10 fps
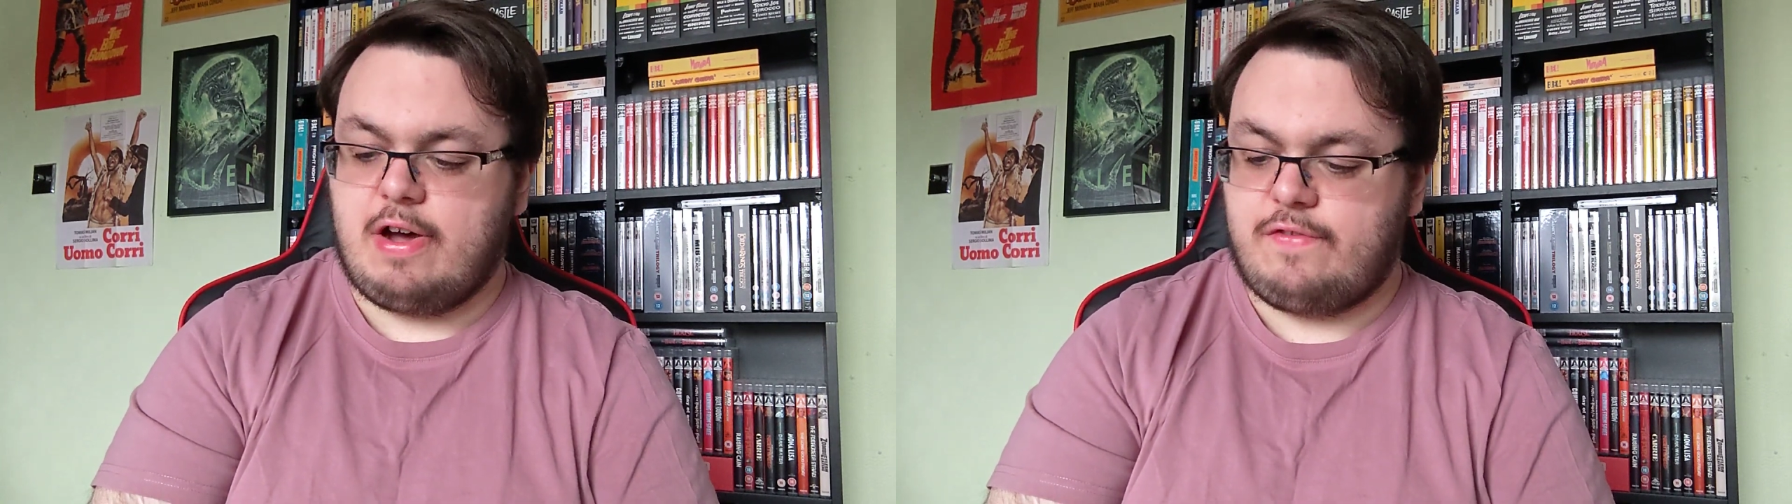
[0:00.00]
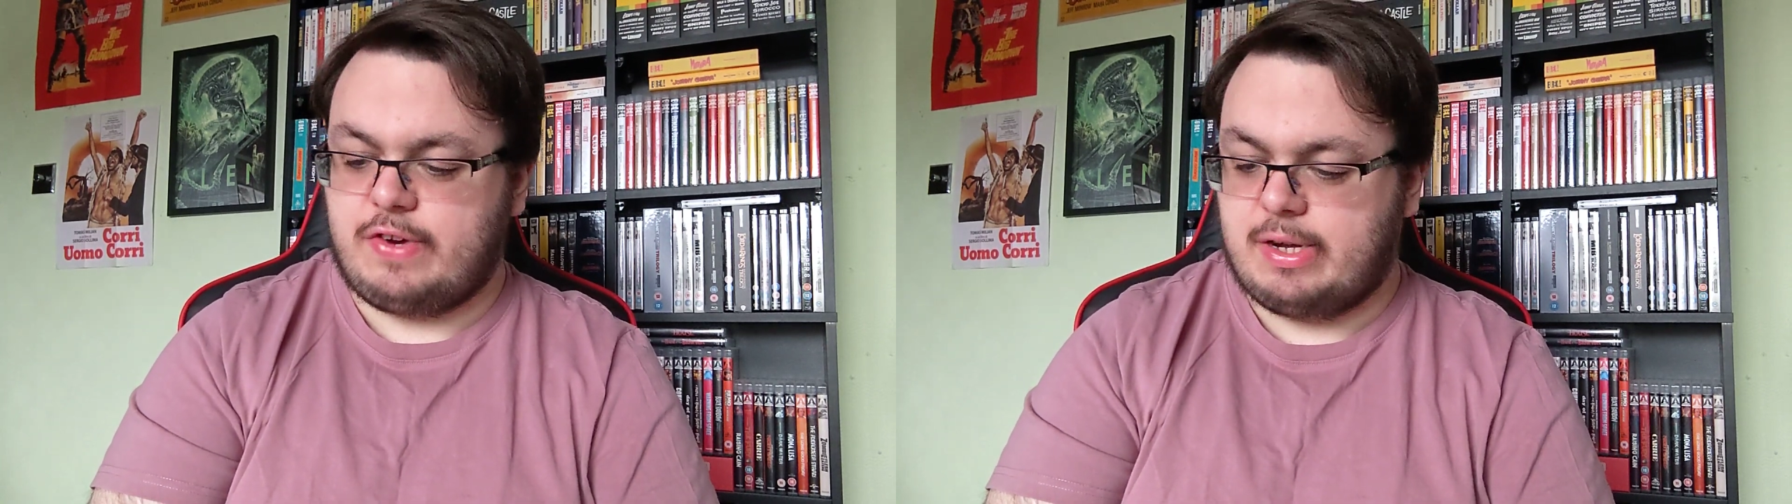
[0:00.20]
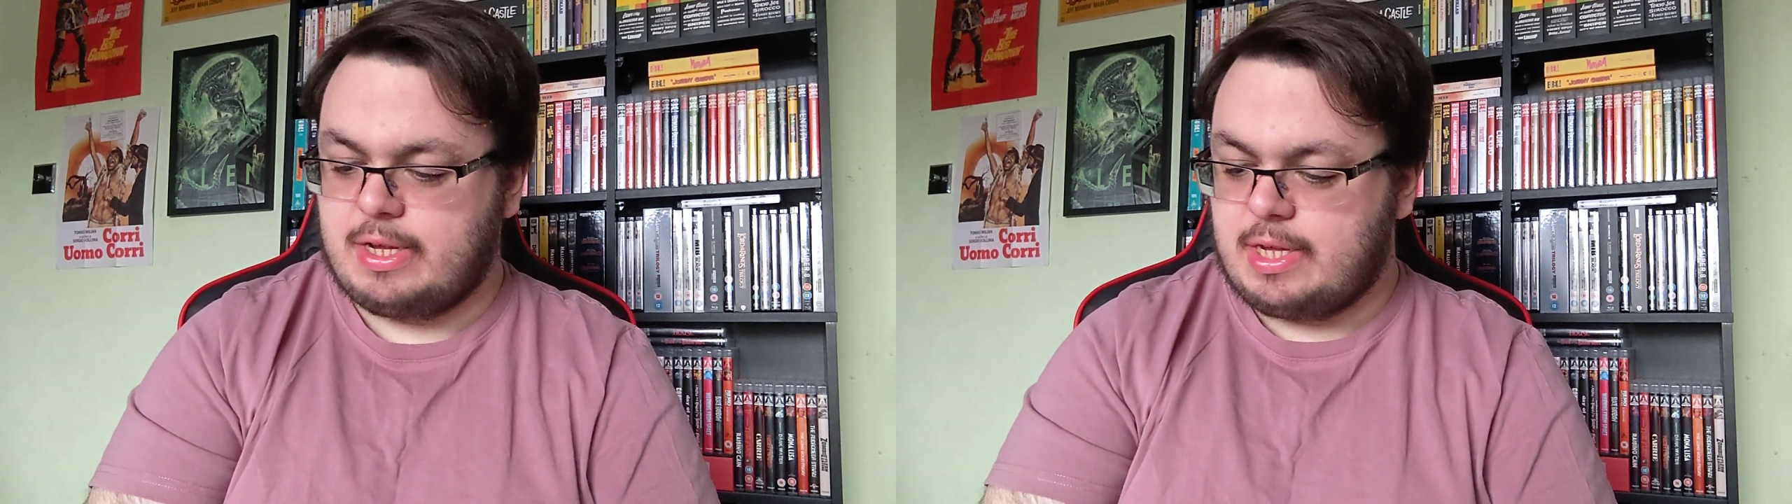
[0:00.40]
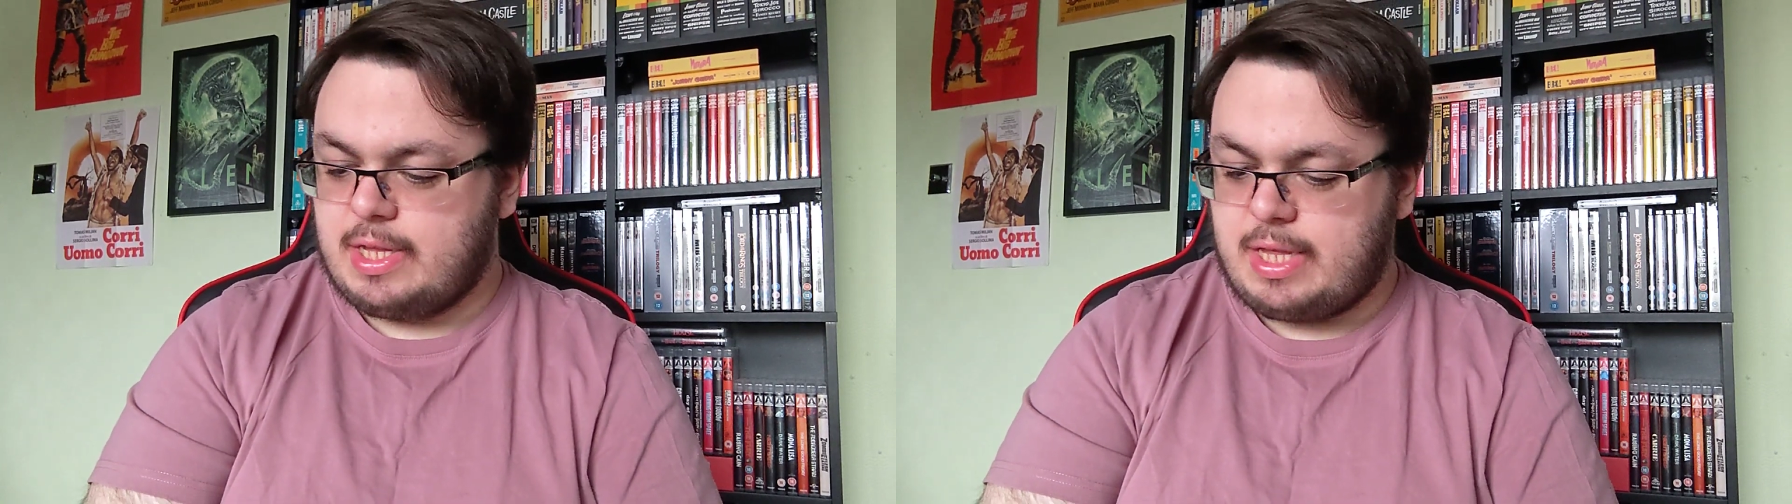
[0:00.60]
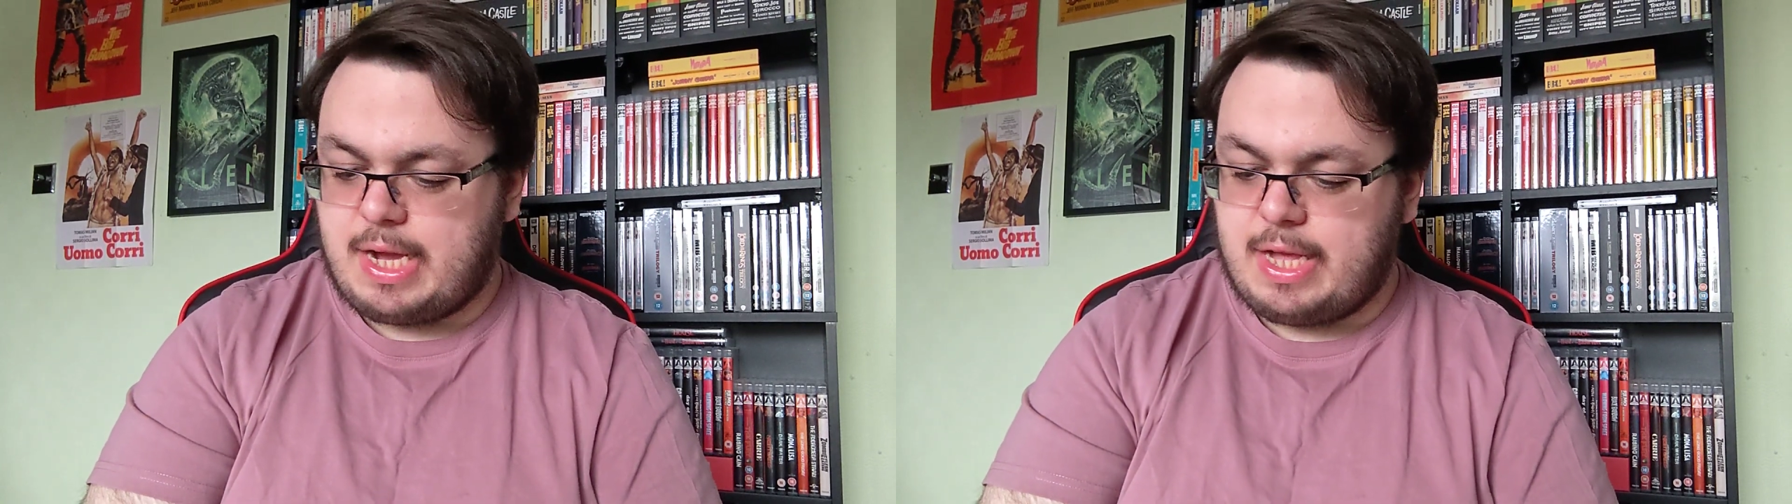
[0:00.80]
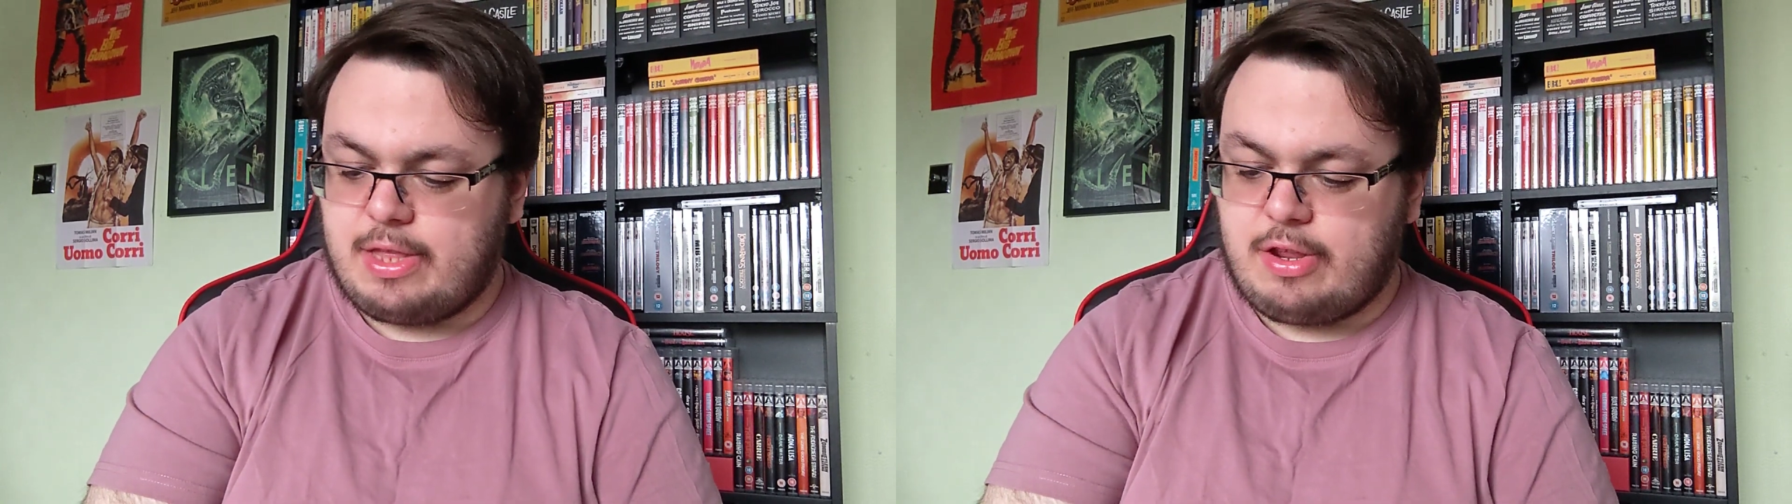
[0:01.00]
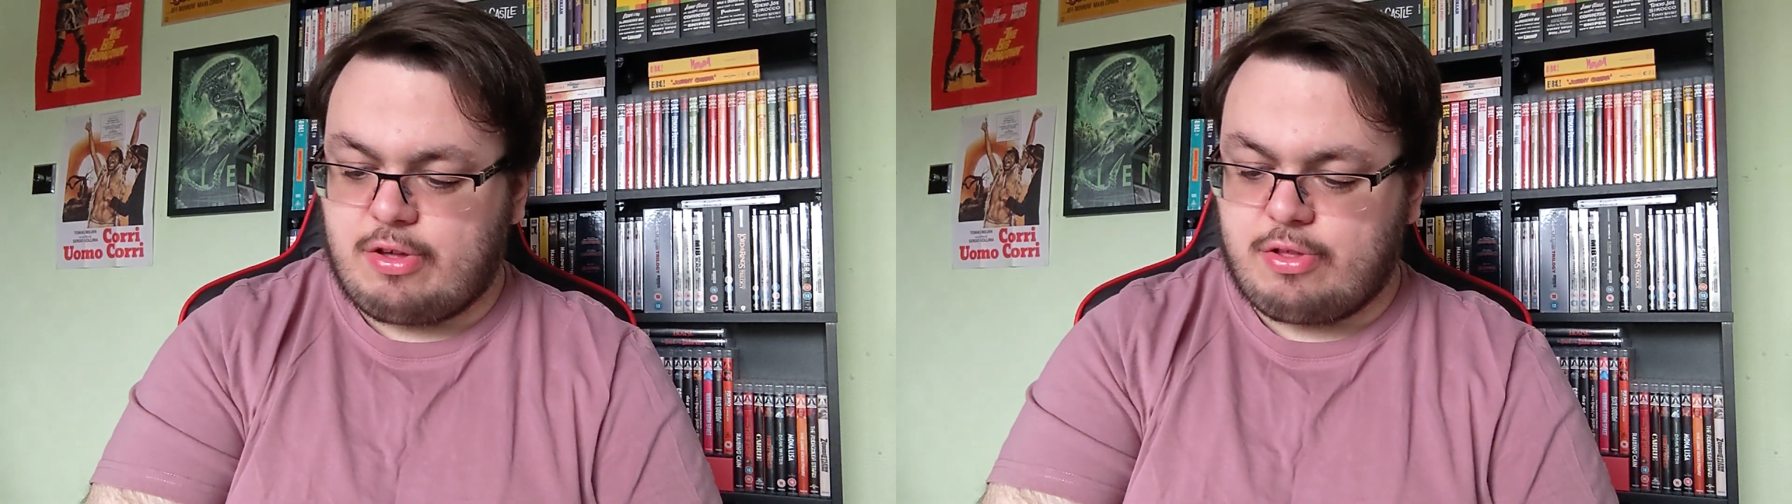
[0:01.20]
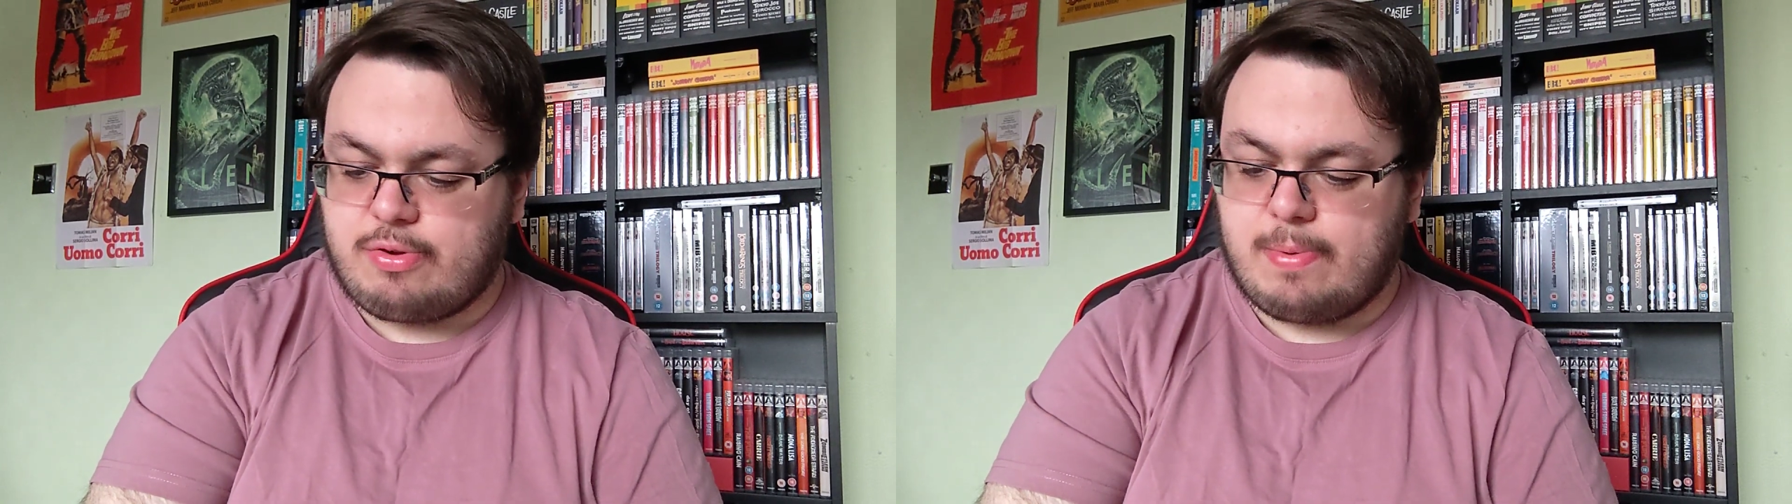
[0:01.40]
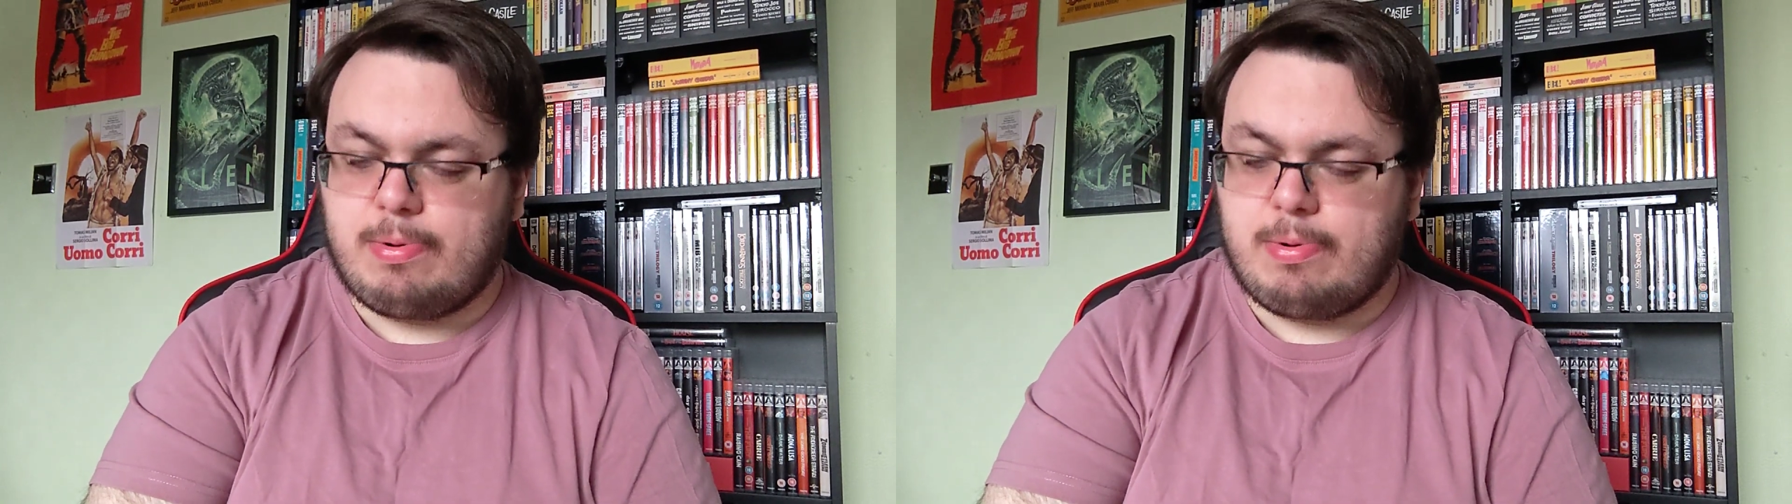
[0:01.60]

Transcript: offer. The island is also